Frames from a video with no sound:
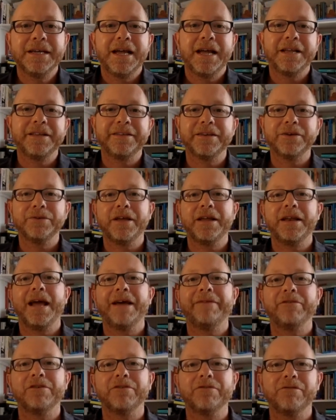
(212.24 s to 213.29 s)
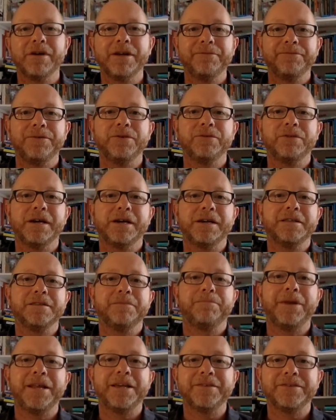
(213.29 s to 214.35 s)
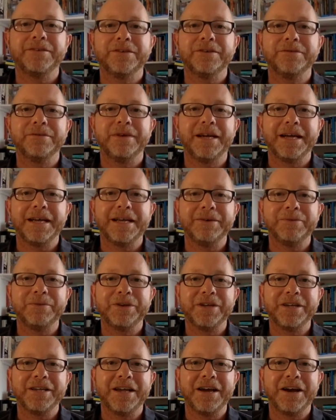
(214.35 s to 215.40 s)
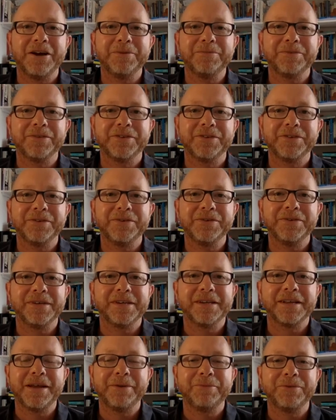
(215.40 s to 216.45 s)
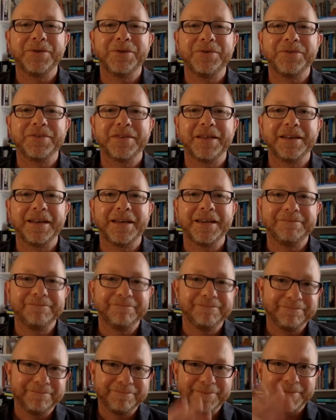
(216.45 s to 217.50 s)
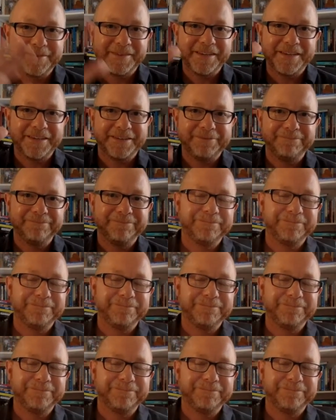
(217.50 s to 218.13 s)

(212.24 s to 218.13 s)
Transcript: Until then, have a great few days. Bless you. And we hope to connect with you on Sunday. See you.